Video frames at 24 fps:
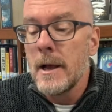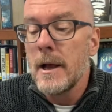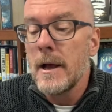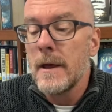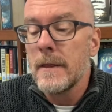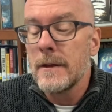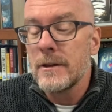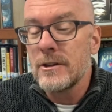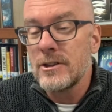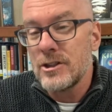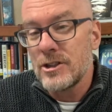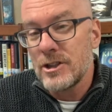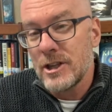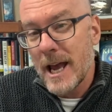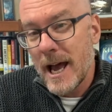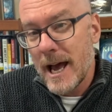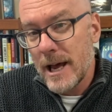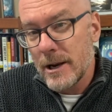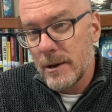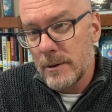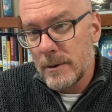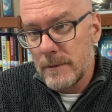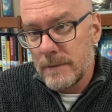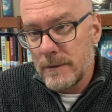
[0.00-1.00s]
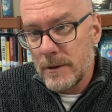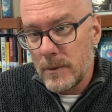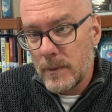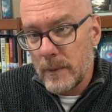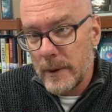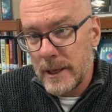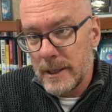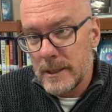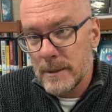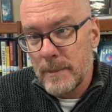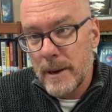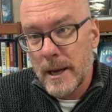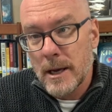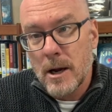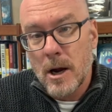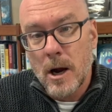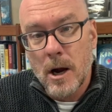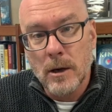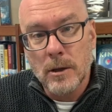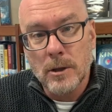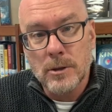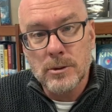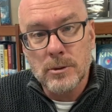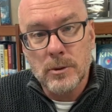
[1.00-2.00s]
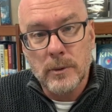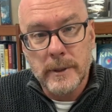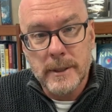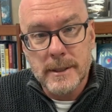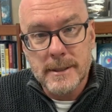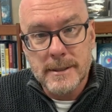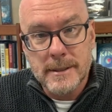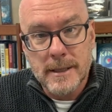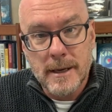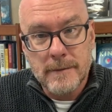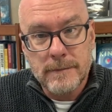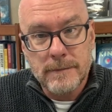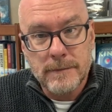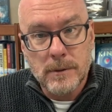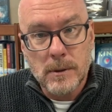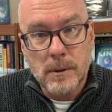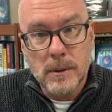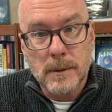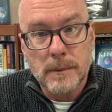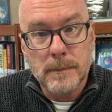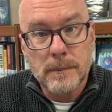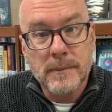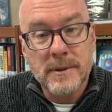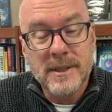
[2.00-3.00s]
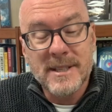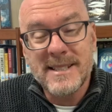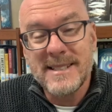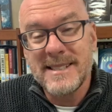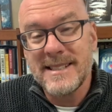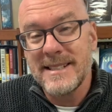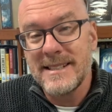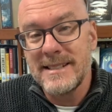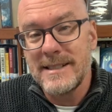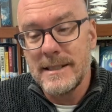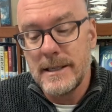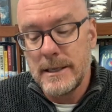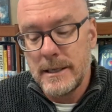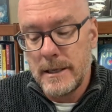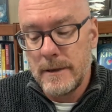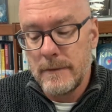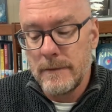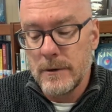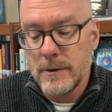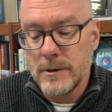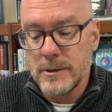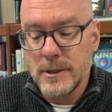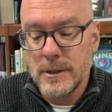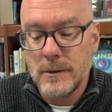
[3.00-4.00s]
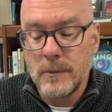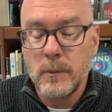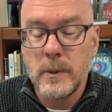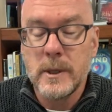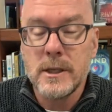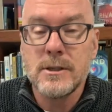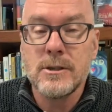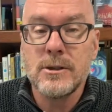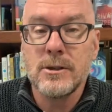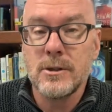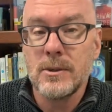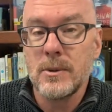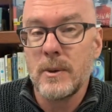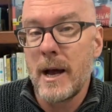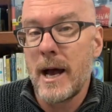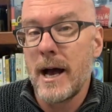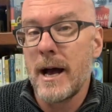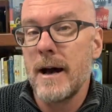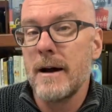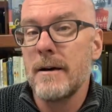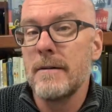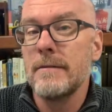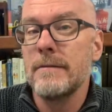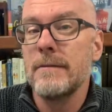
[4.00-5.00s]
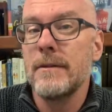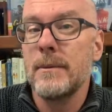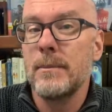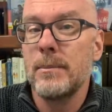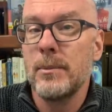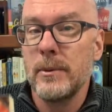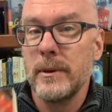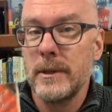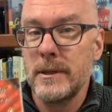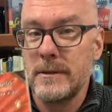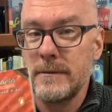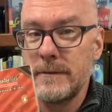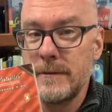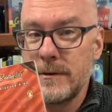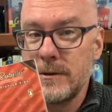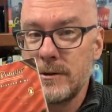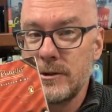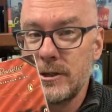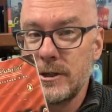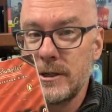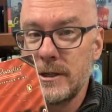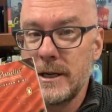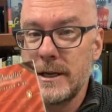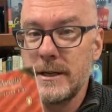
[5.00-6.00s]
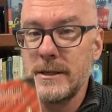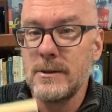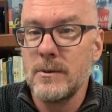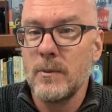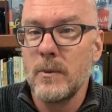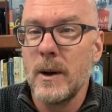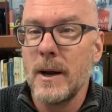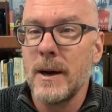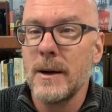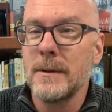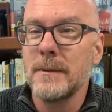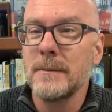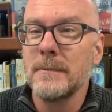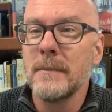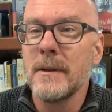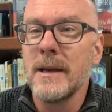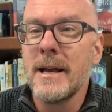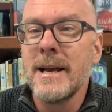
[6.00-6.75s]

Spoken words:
The Shadow of the Wind by Carlos Ruiz Zafón. This is the CD version. We do have the print version as well.